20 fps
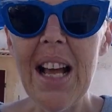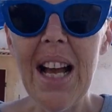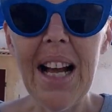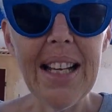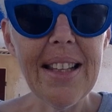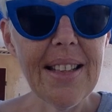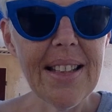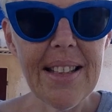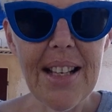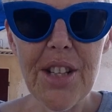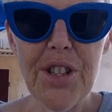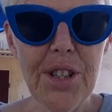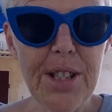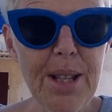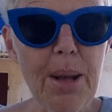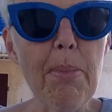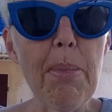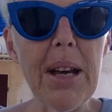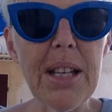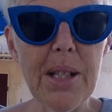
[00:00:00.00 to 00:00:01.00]
I think that's
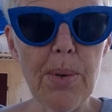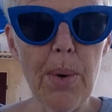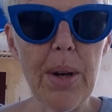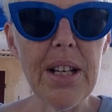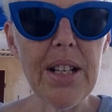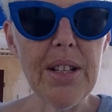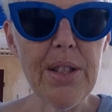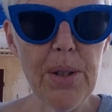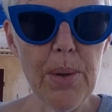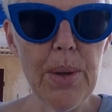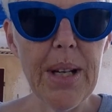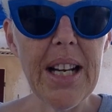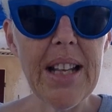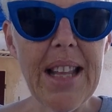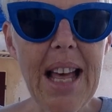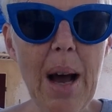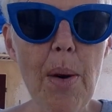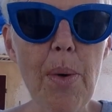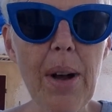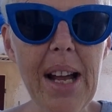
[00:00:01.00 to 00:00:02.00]
just the best way to do it, and
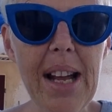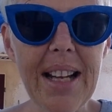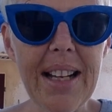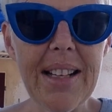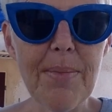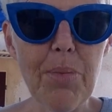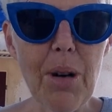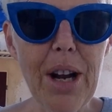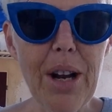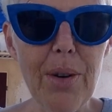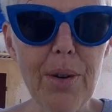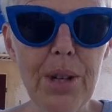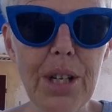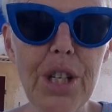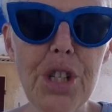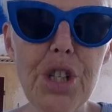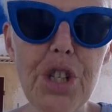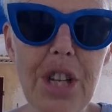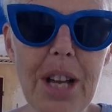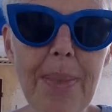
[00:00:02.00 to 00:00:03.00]
that way I can
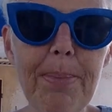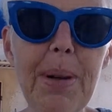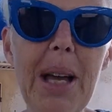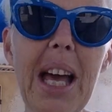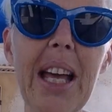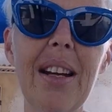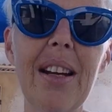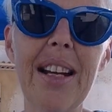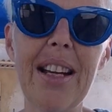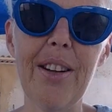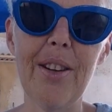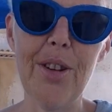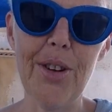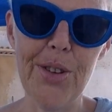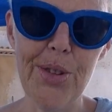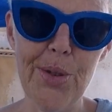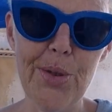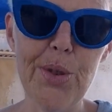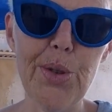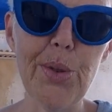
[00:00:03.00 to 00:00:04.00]
priority ship, and I can
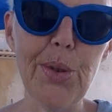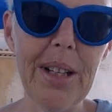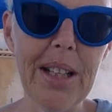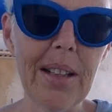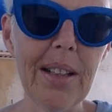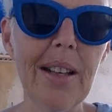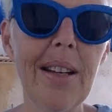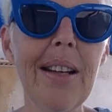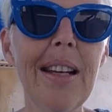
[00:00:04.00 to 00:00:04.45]
also do it